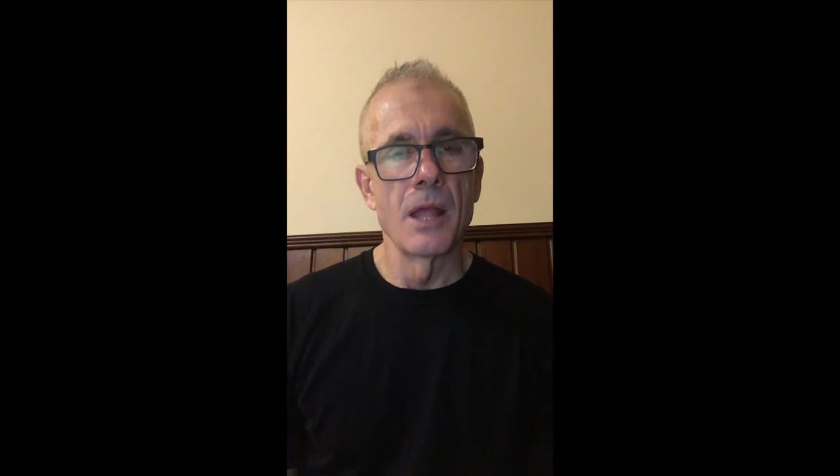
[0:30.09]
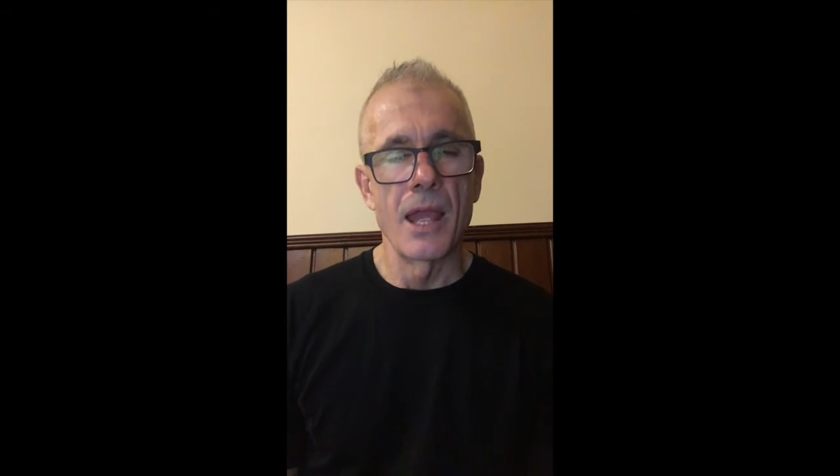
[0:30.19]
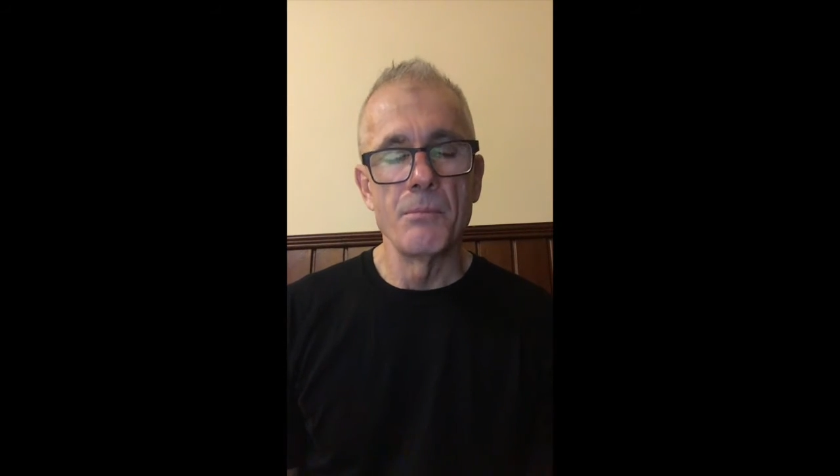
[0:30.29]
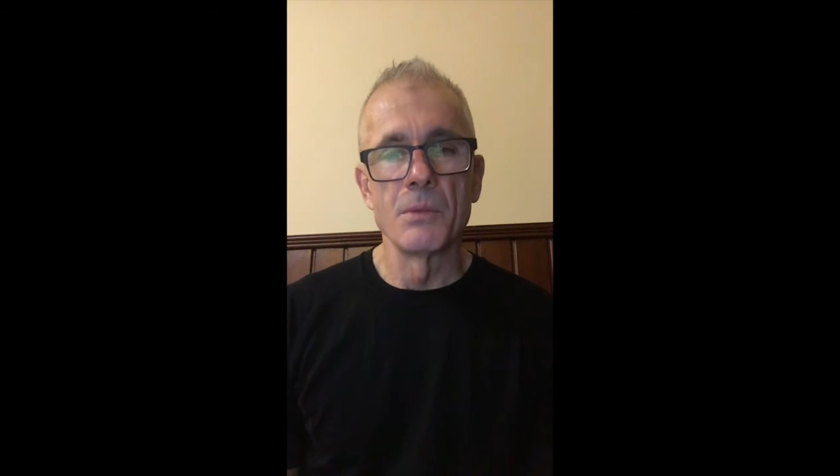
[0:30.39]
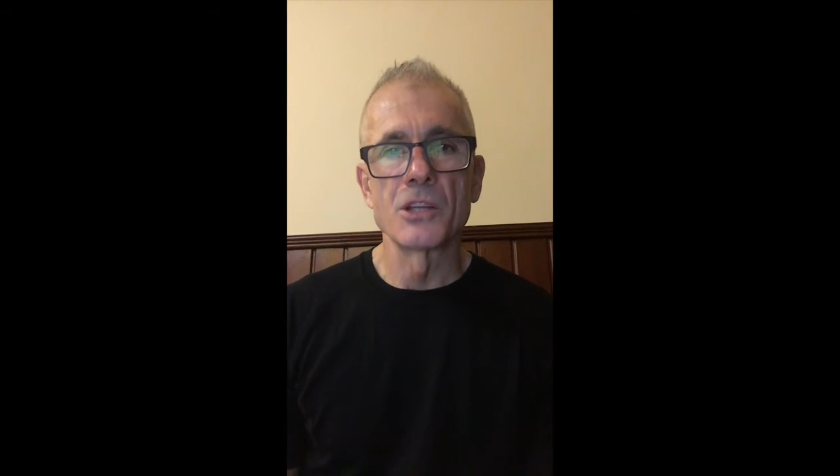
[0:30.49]

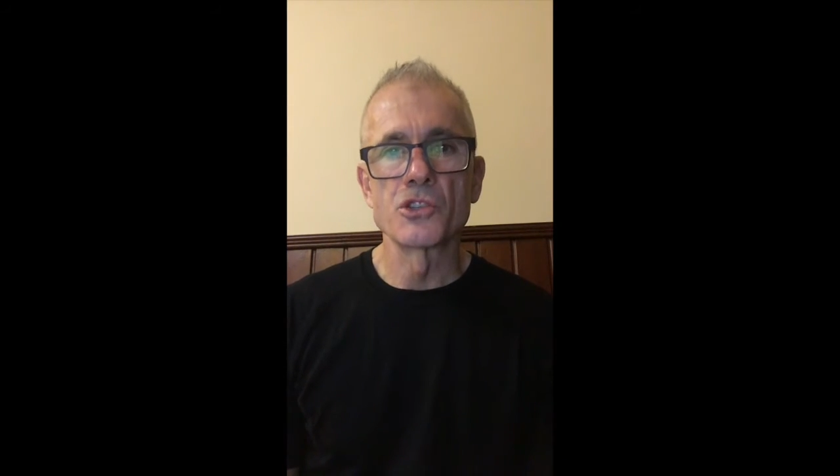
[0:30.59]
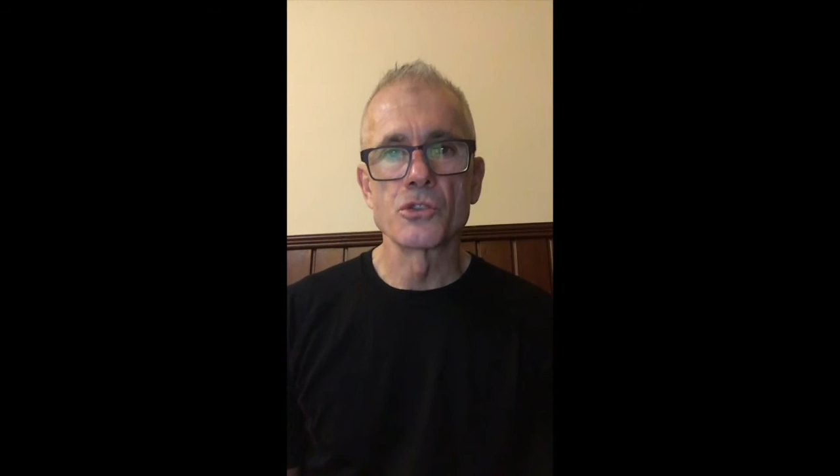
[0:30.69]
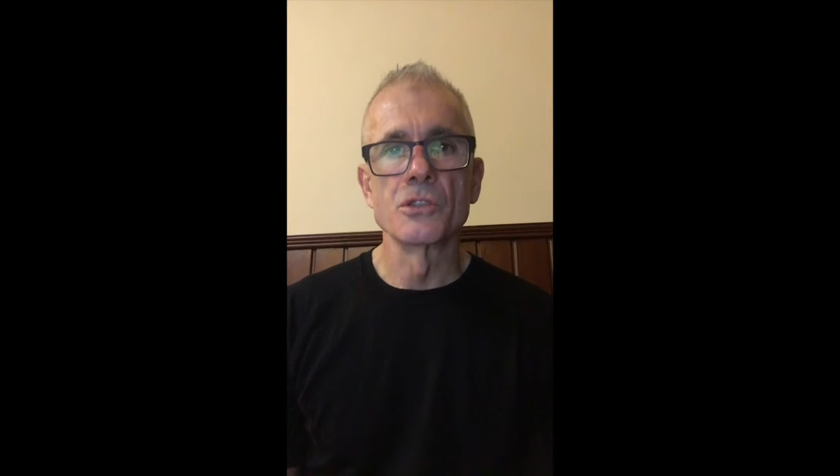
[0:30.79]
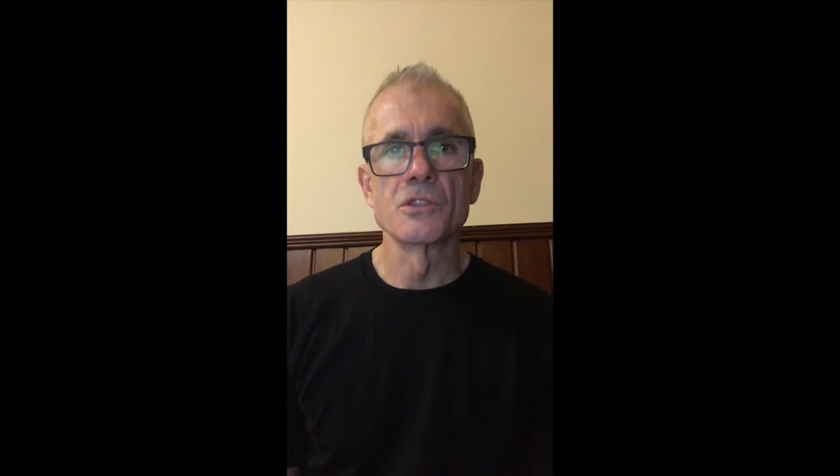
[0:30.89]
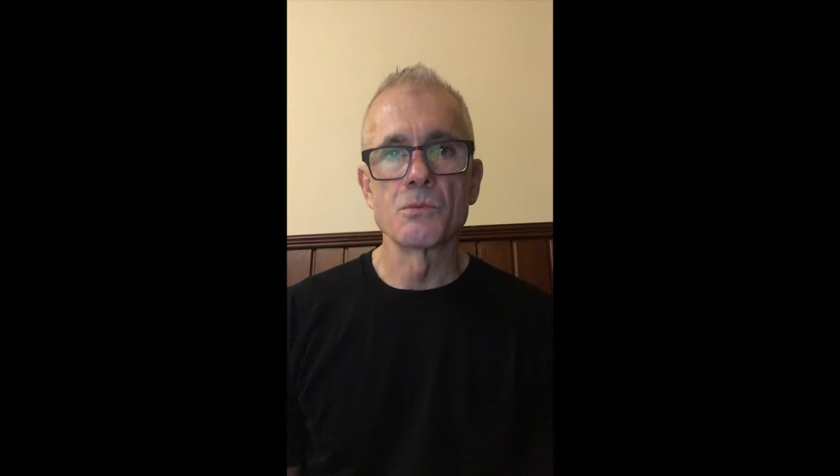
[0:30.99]
and blood
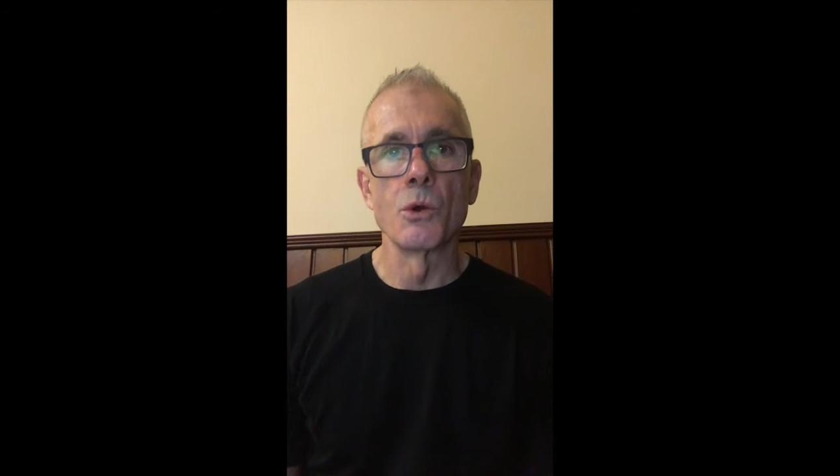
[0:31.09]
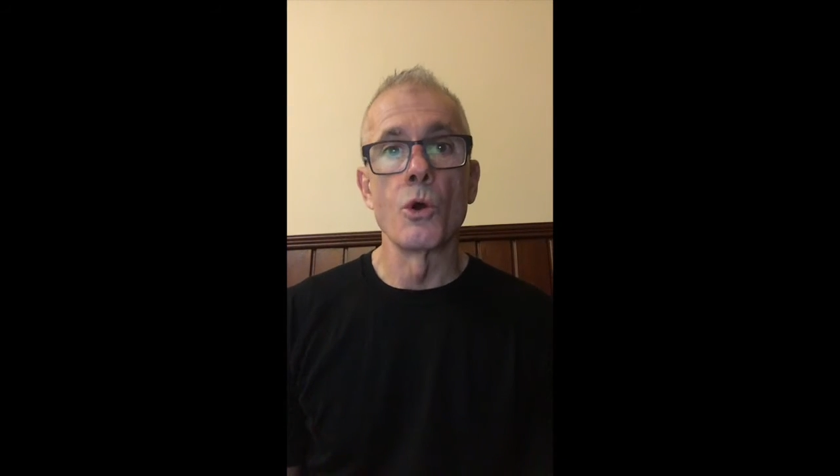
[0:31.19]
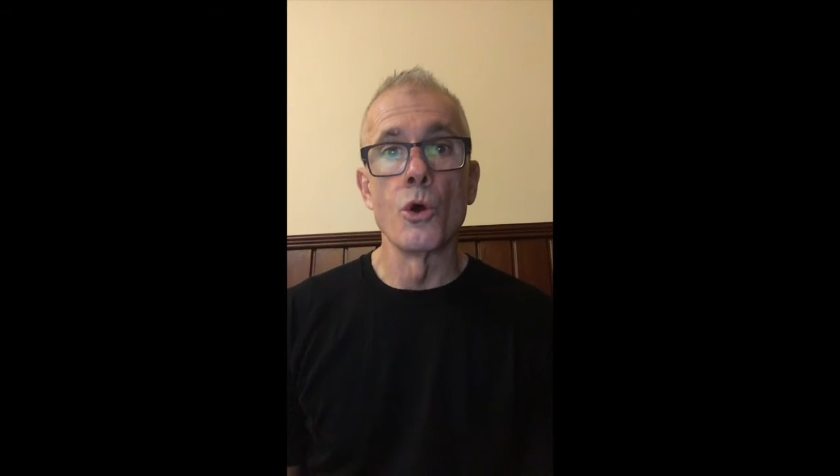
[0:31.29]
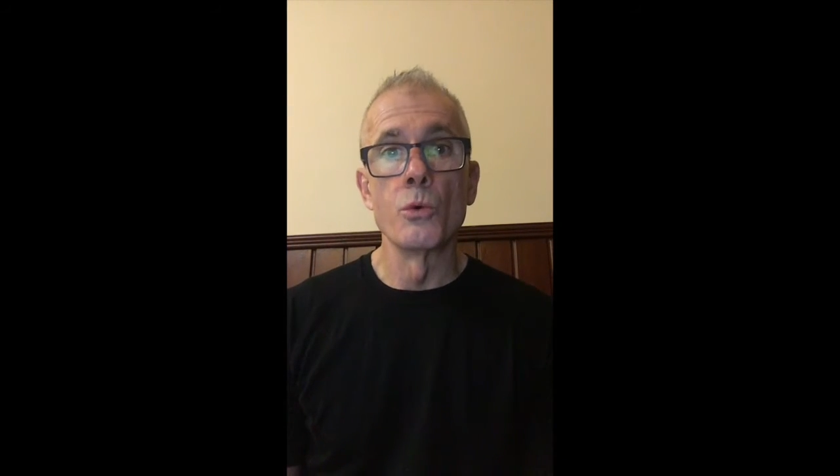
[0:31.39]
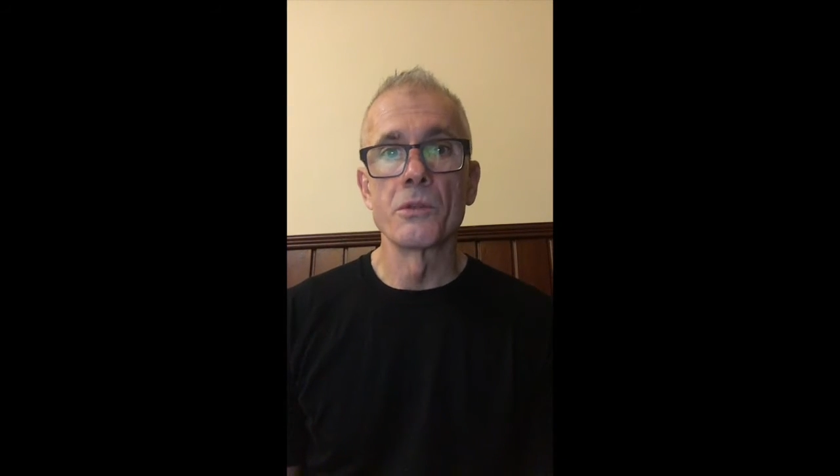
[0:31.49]
sugars were all